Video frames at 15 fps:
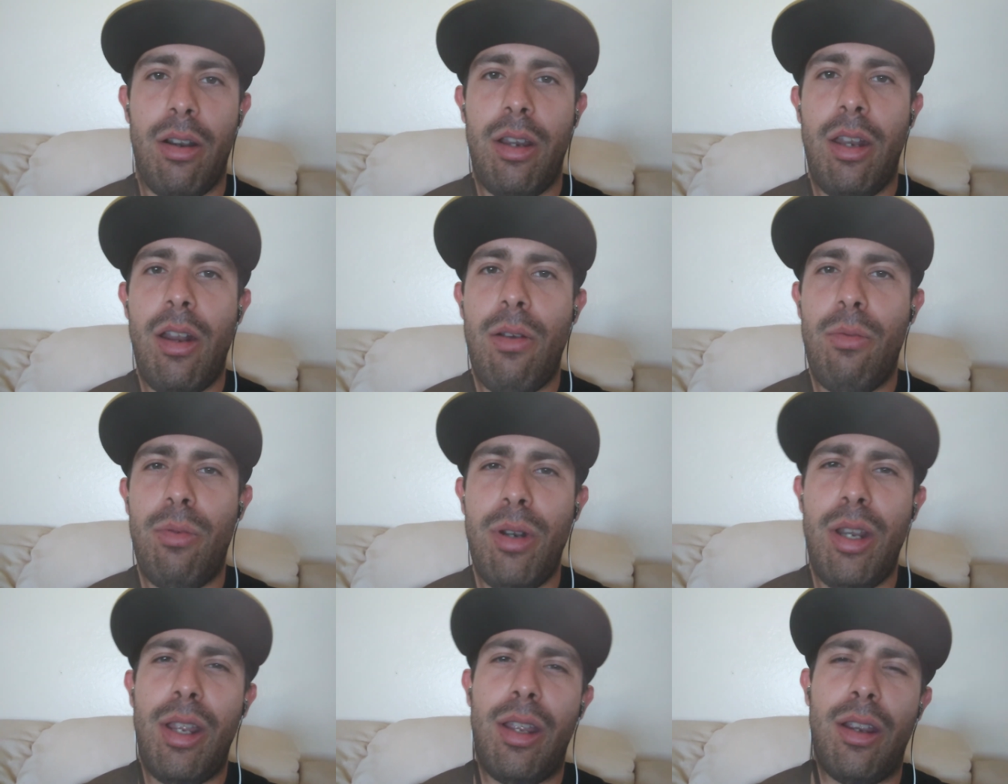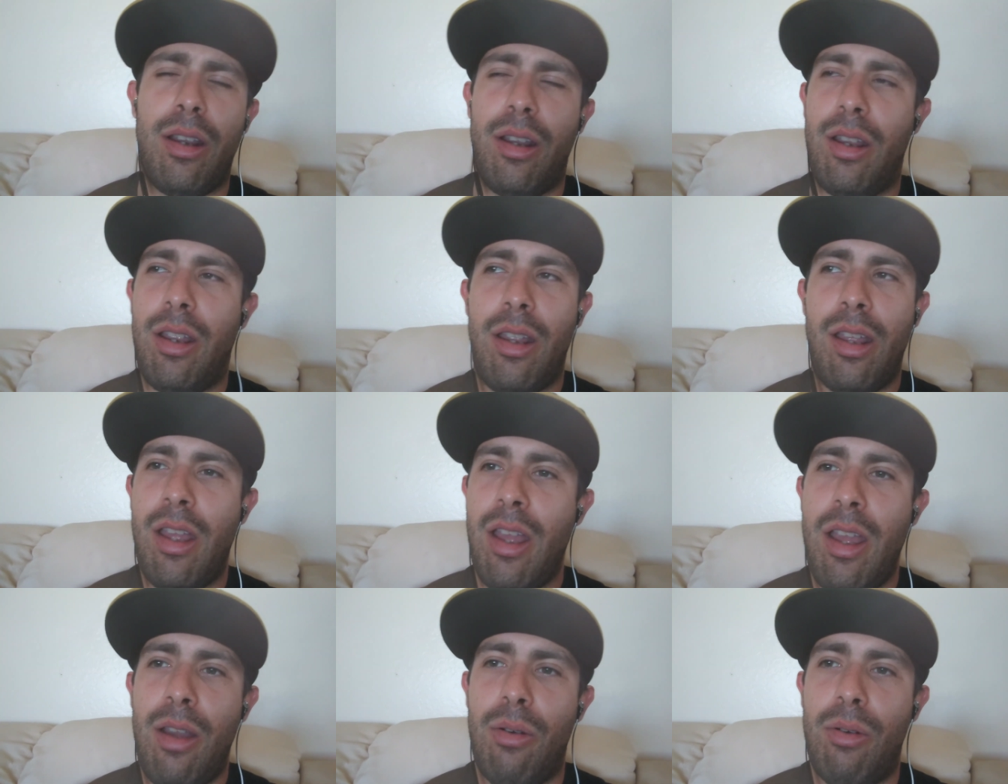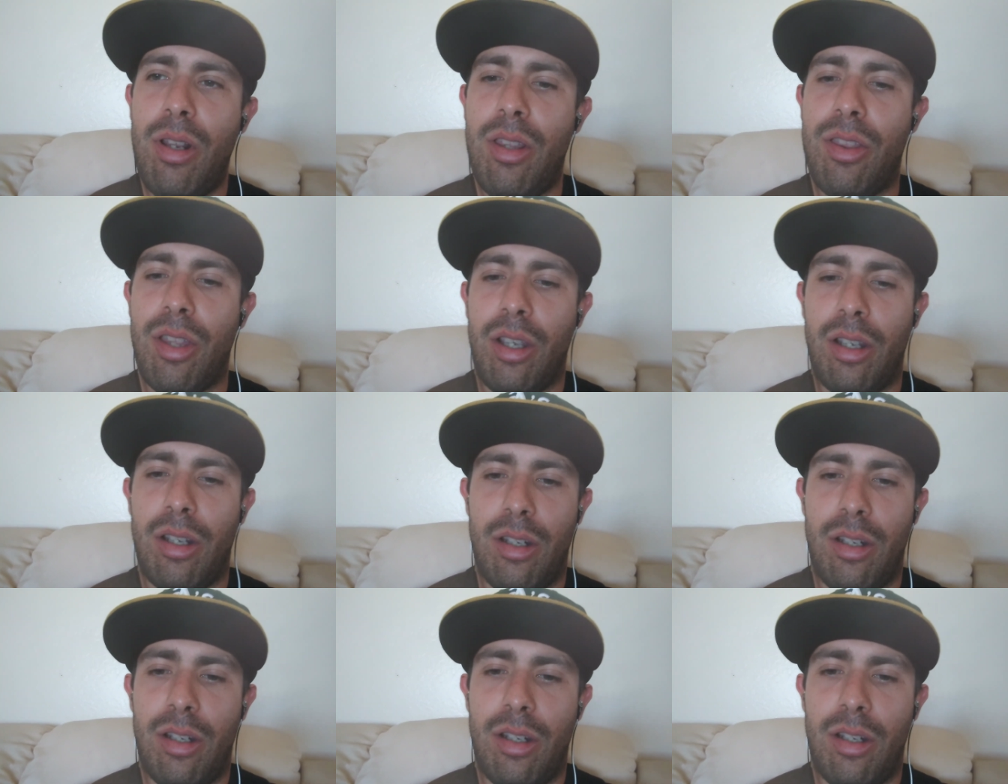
You know, what do you what are you thinking?